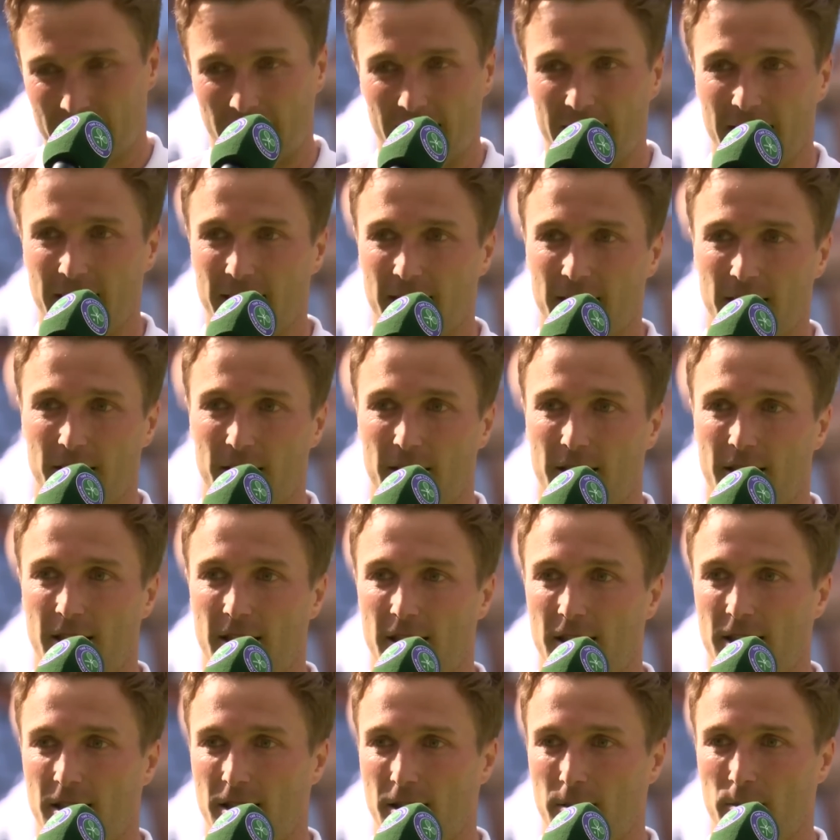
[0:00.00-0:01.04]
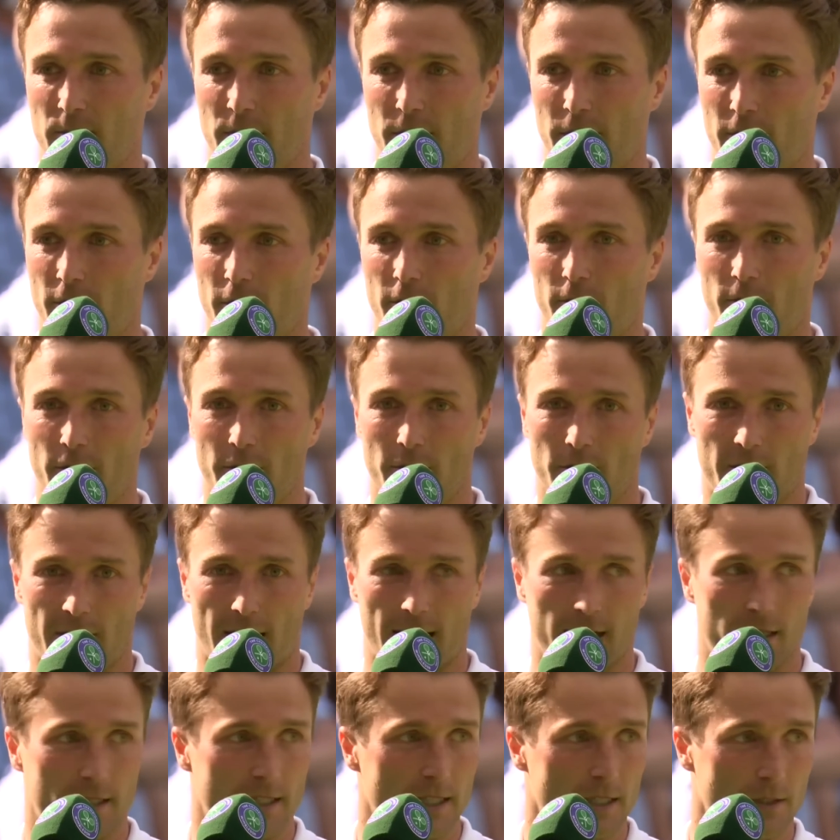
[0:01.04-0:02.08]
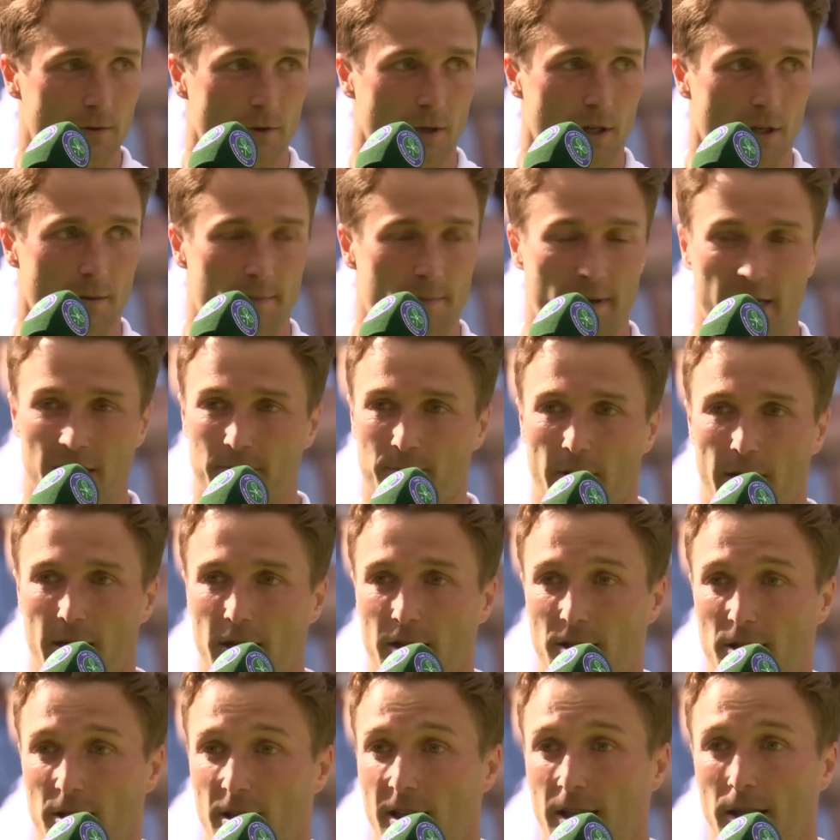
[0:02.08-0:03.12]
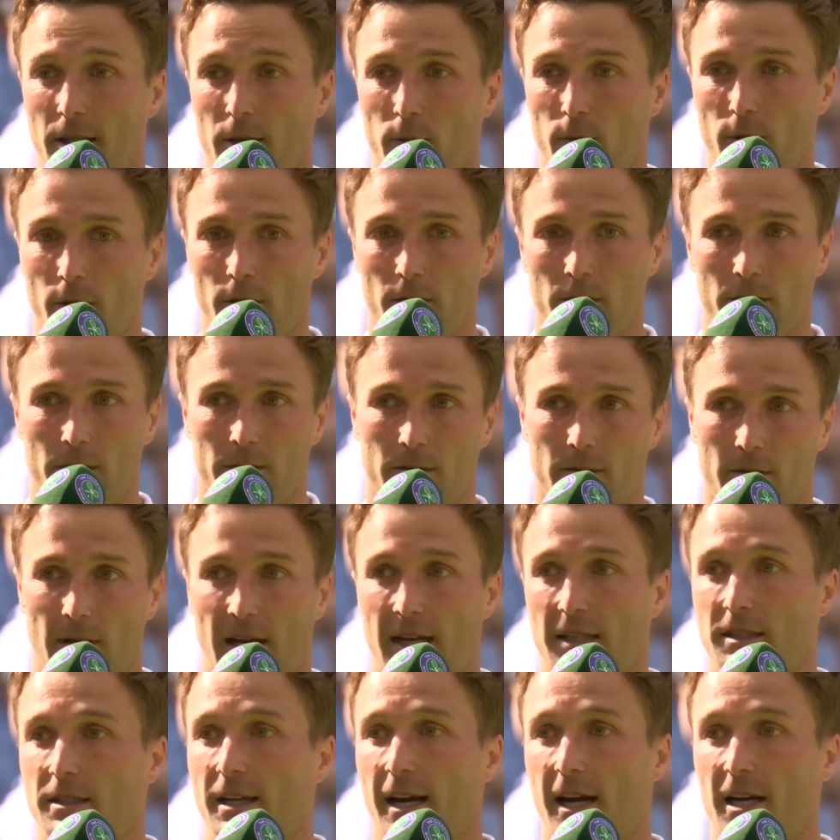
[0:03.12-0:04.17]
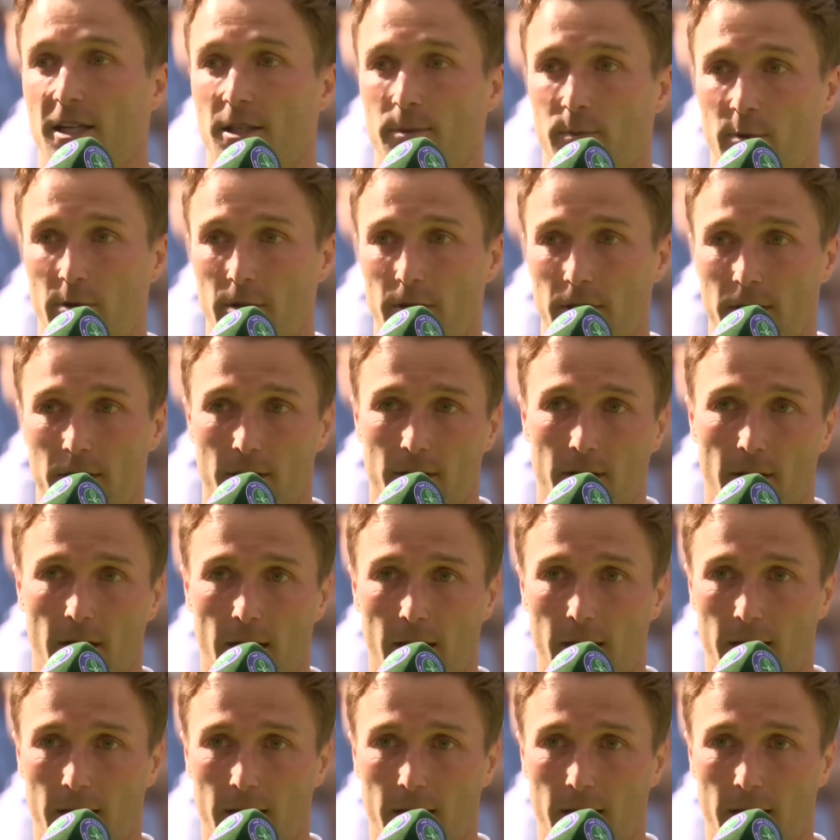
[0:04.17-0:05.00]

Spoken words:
Denis is a mercurial talent. He's one of the best players in the world, as Casper is.